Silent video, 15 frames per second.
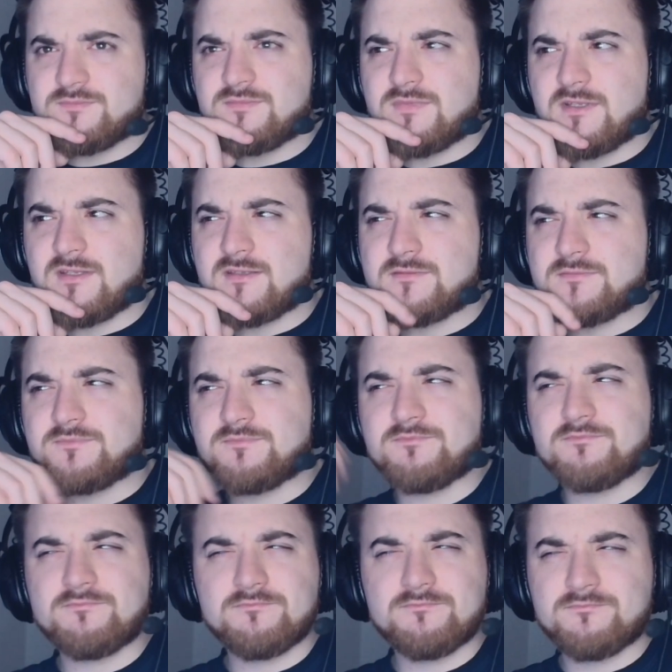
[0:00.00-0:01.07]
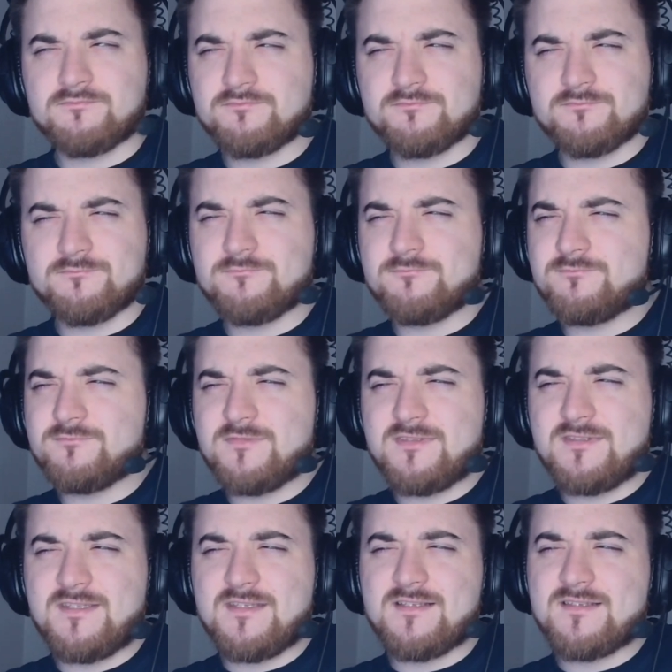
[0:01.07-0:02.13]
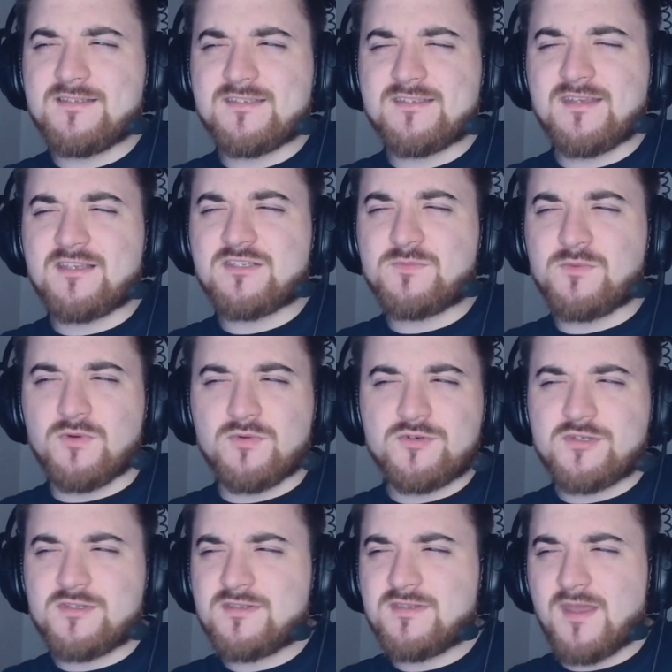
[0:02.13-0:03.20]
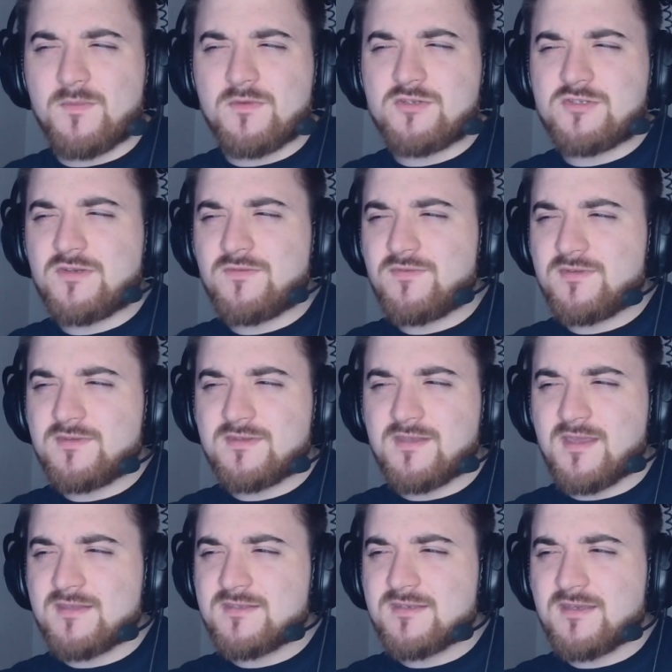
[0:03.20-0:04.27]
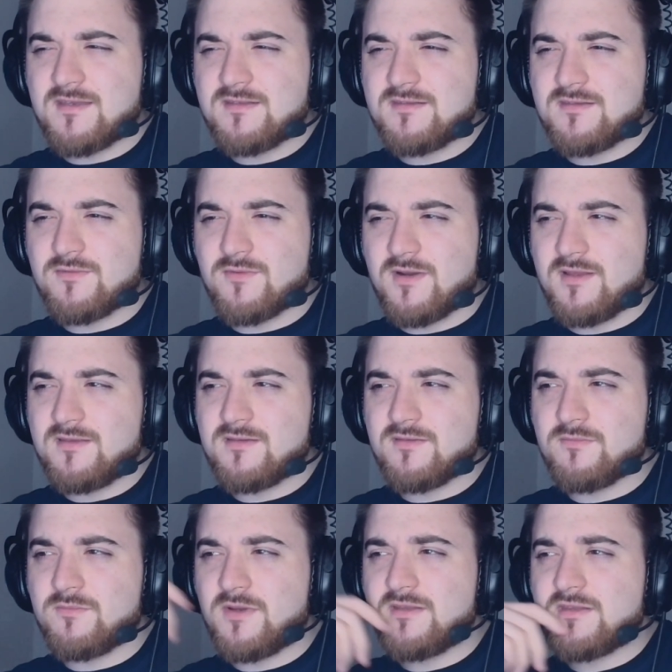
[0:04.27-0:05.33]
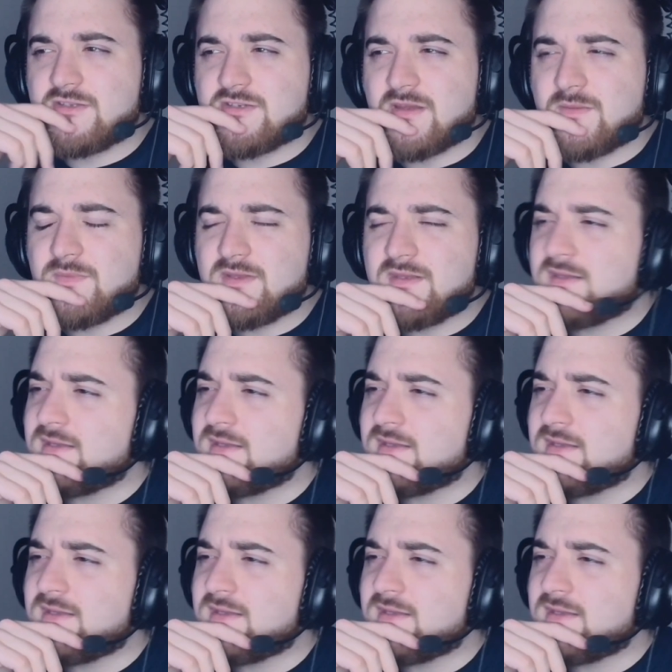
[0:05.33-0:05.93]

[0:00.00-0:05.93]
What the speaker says: yeah, deals explosion damage if it gets hit right by the champion.